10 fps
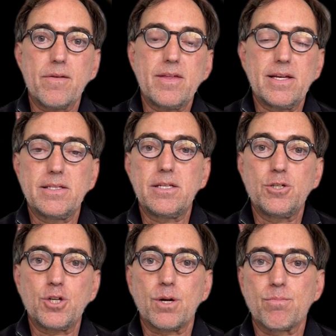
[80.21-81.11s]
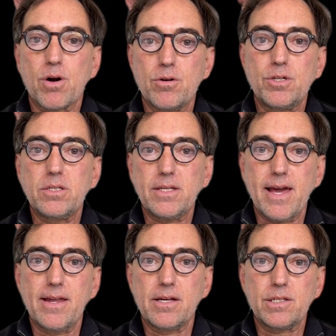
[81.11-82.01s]
of the incision approaches the
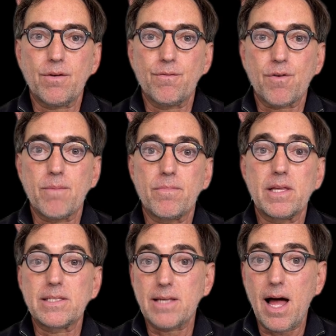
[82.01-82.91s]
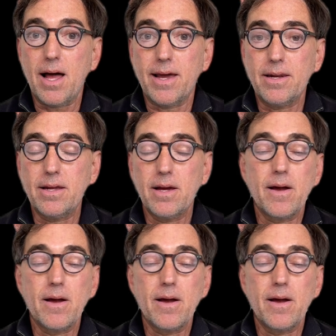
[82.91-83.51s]
anus from the side,